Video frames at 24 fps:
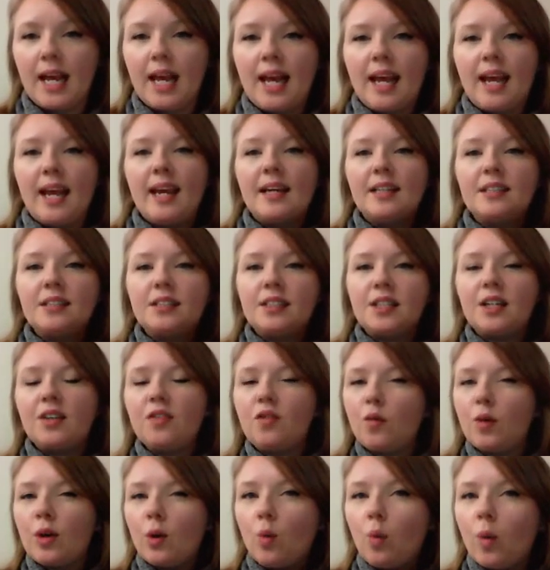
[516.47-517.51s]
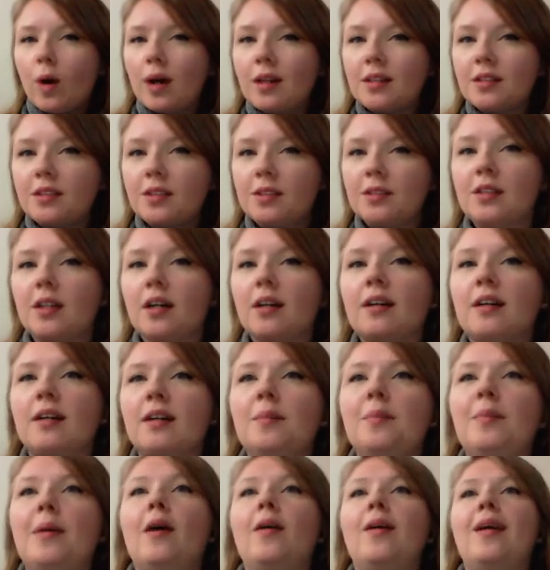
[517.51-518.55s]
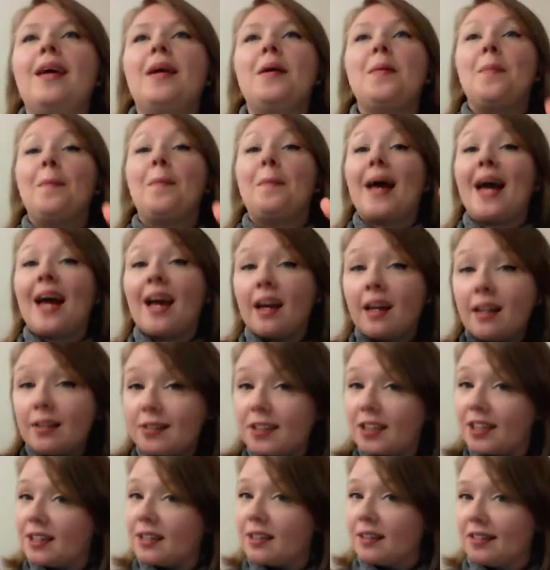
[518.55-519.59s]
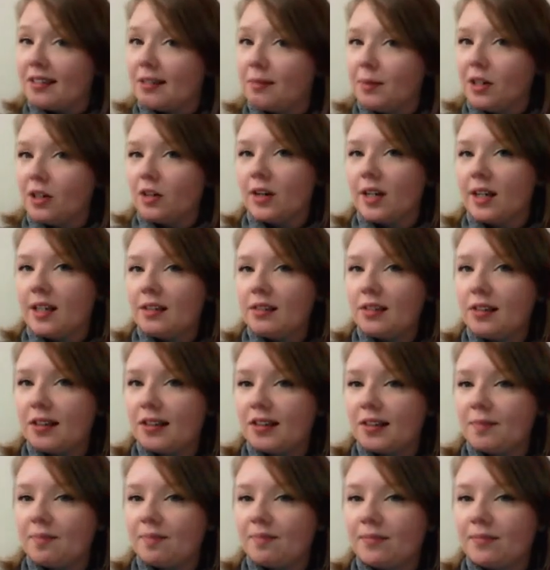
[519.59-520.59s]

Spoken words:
And if we want to talk about a past experience,